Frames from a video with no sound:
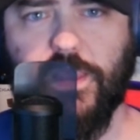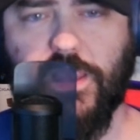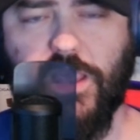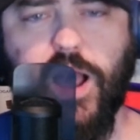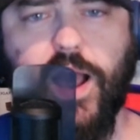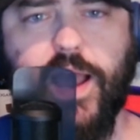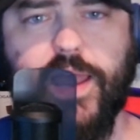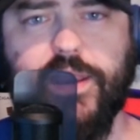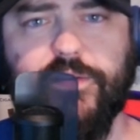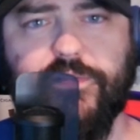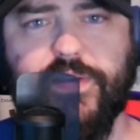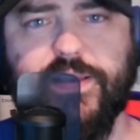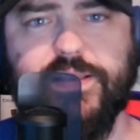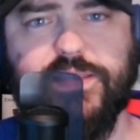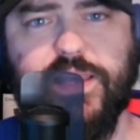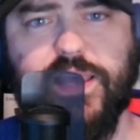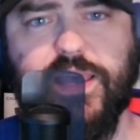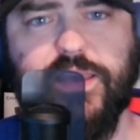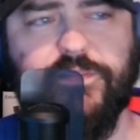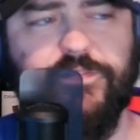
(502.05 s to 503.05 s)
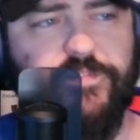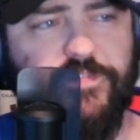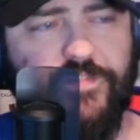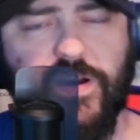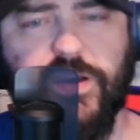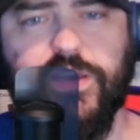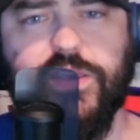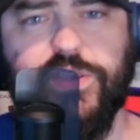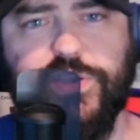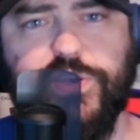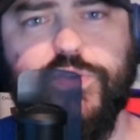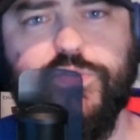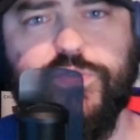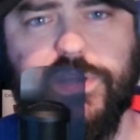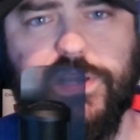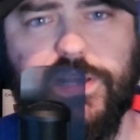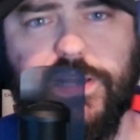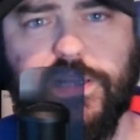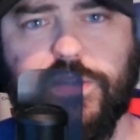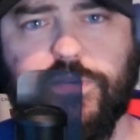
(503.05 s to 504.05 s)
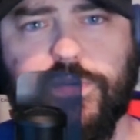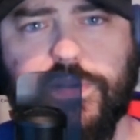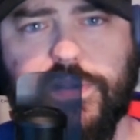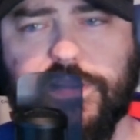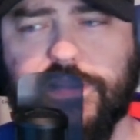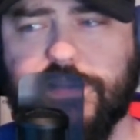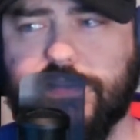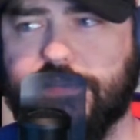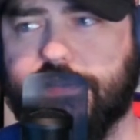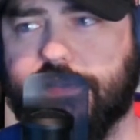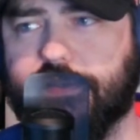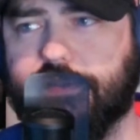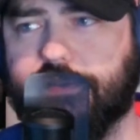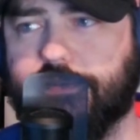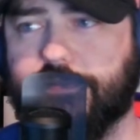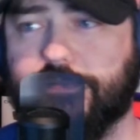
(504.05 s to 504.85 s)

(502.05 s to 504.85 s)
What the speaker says: kind of as a fuck you to Hillary Clinton.